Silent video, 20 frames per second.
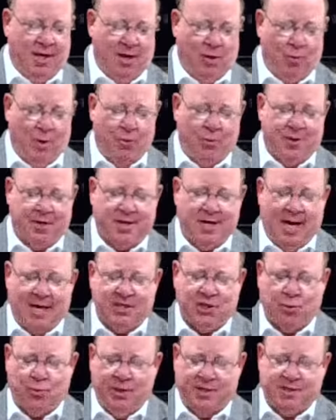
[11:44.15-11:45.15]
What were the
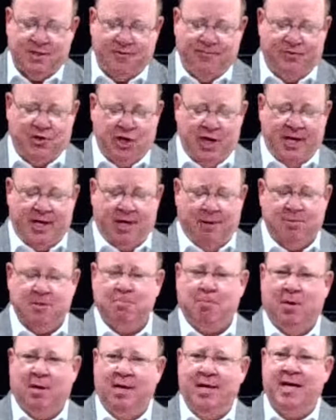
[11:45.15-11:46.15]
consequences of
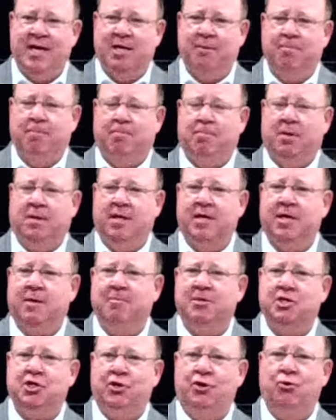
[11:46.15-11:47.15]
Jacob's
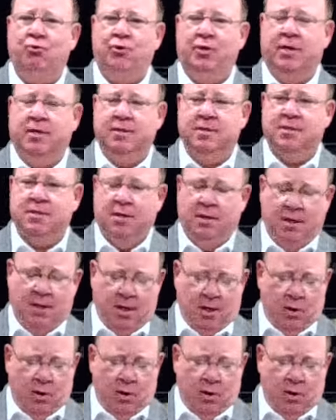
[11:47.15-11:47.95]
polygamous unions?